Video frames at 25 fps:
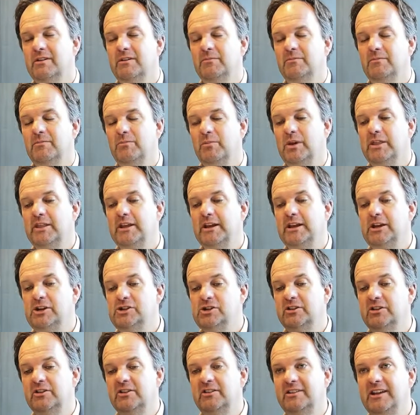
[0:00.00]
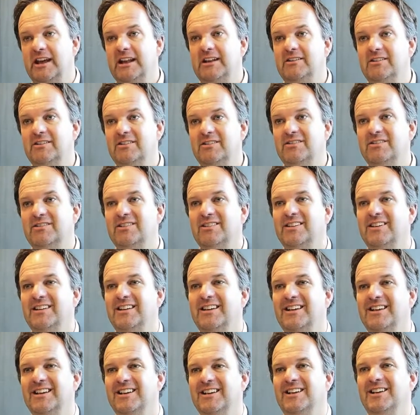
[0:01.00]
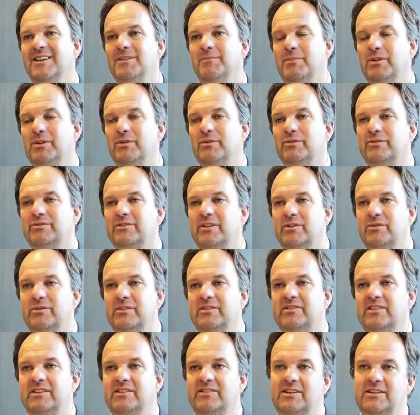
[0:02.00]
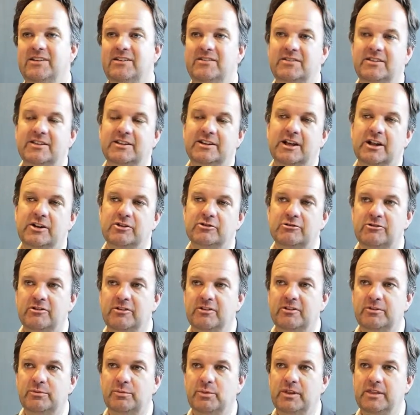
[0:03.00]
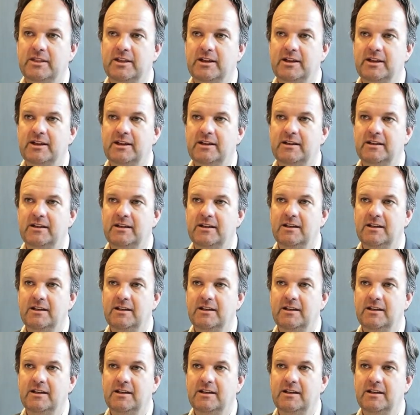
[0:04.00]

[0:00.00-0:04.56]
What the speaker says: when they issue the tenders, but also the cities and countries when they